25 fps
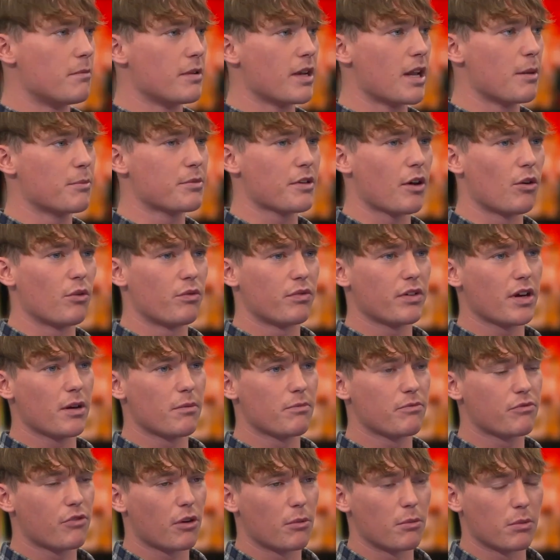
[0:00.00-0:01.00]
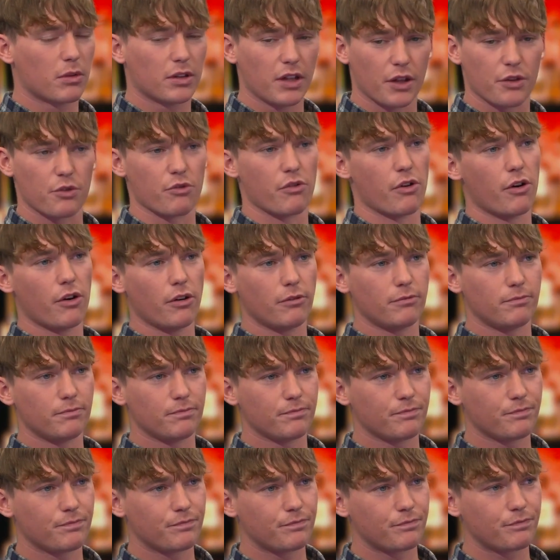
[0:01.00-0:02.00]
my name's Alfie. I'm from Clitheroe.
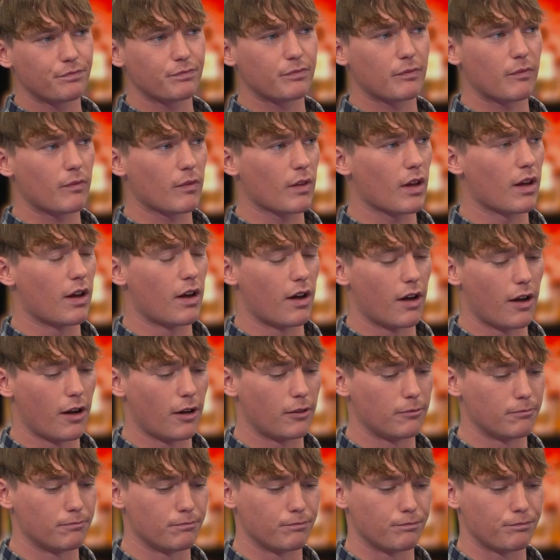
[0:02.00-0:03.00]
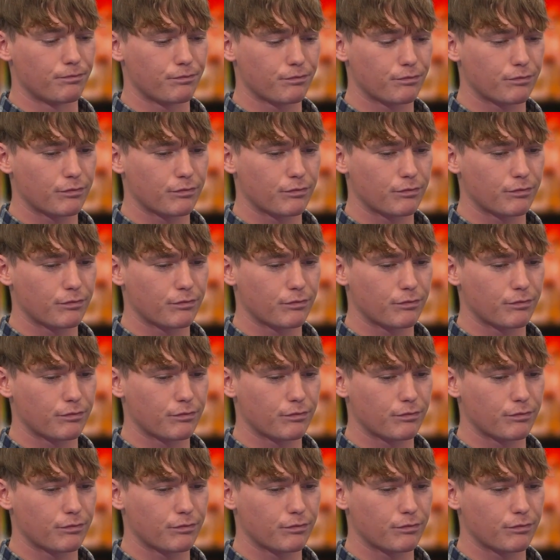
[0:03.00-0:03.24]
Um,